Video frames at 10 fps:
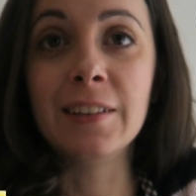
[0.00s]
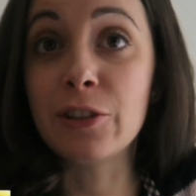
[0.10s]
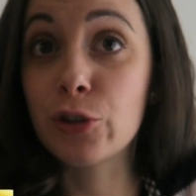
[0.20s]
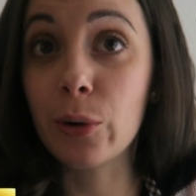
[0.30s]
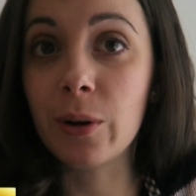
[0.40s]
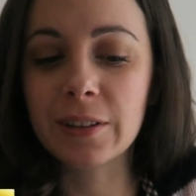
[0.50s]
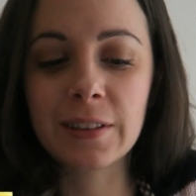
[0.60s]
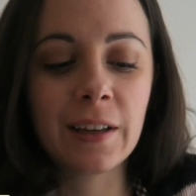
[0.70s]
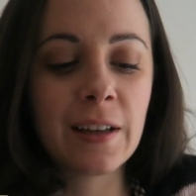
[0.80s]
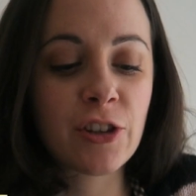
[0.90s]
the
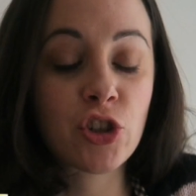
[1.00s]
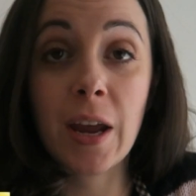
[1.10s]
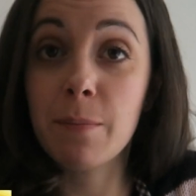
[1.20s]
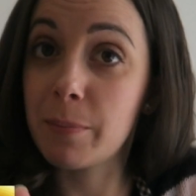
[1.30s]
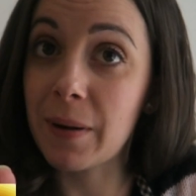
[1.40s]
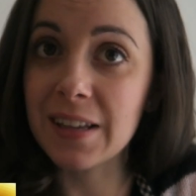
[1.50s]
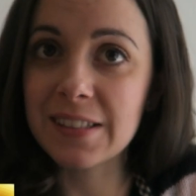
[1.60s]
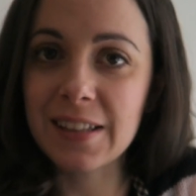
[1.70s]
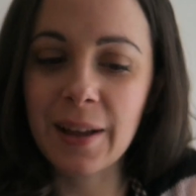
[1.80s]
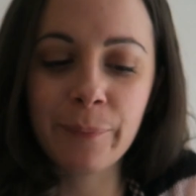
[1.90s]
short shaped
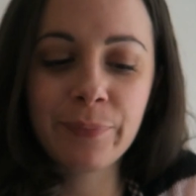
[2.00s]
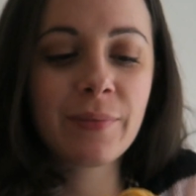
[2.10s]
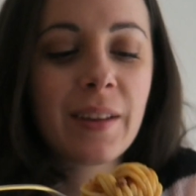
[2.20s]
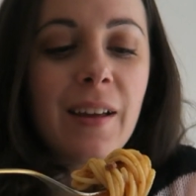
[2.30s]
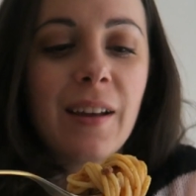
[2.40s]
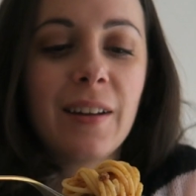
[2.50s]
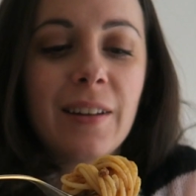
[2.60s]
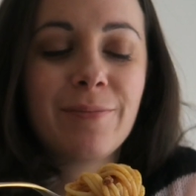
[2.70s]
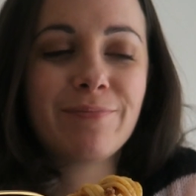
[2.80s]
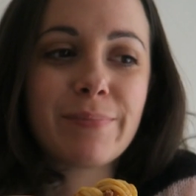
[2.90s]
pasta,
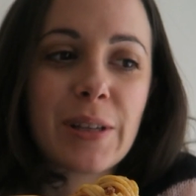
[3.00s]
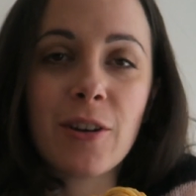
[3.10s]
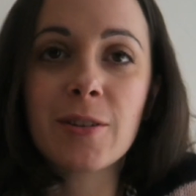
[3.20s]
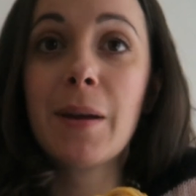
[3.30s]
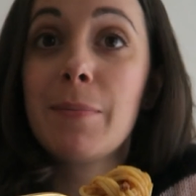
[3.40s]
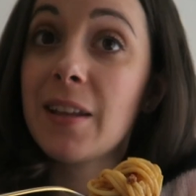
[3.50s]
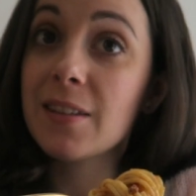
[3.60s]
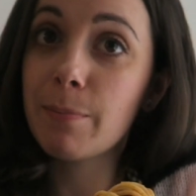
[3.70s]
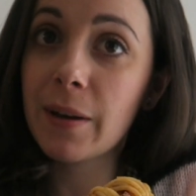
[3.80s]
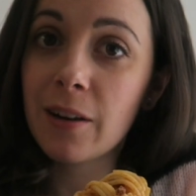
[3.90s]
because maybe
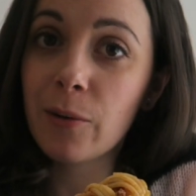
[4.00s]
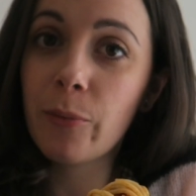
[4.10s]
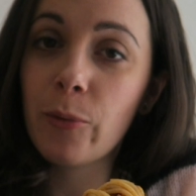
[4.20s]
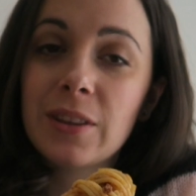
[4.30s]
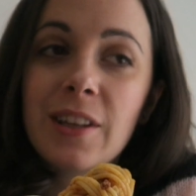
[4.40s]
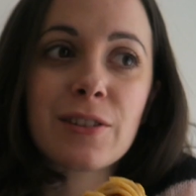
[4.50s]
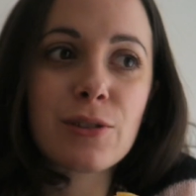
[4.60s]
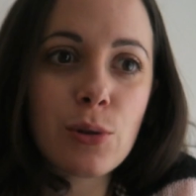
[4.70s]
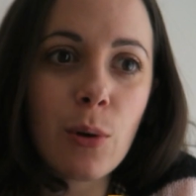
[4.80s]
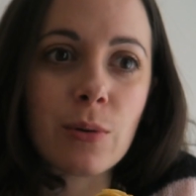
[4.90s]
that's better with that
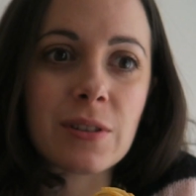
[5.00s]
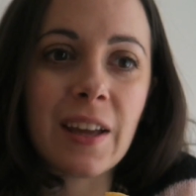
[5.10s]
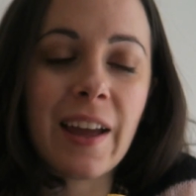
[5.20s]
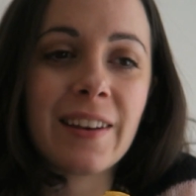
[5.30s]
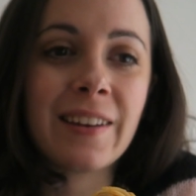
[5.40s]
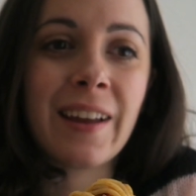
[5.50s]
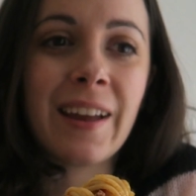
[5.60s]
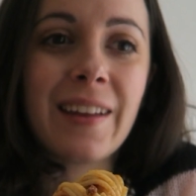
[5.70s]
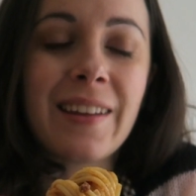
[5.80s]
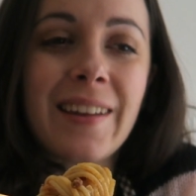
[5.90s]
sauce, it
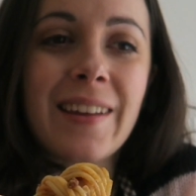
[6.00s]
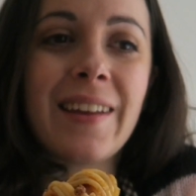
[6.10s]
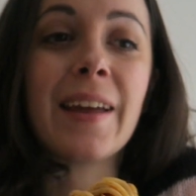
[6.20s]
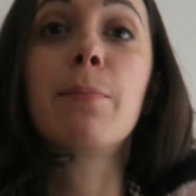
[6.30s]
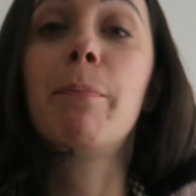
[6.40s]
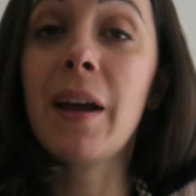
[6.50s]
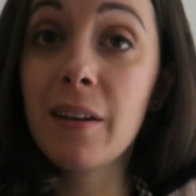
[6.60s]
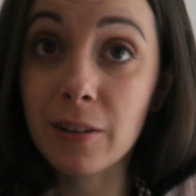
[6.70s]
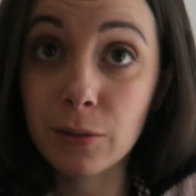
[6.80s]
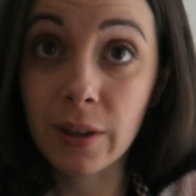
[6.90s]
can get
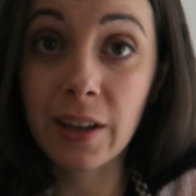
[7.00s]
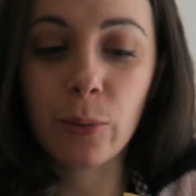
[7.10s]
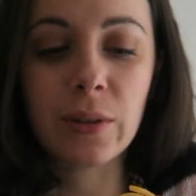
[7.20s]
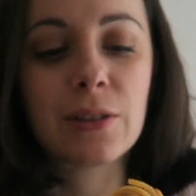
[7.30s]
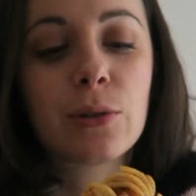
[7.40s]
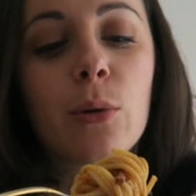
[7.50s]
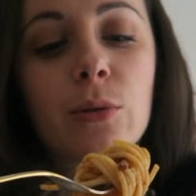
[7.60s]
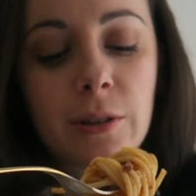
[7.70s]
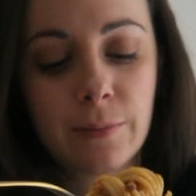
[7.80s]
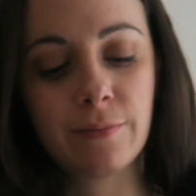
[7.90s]
better together with the
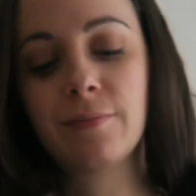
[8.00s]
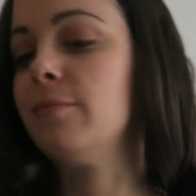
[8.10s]
sauce.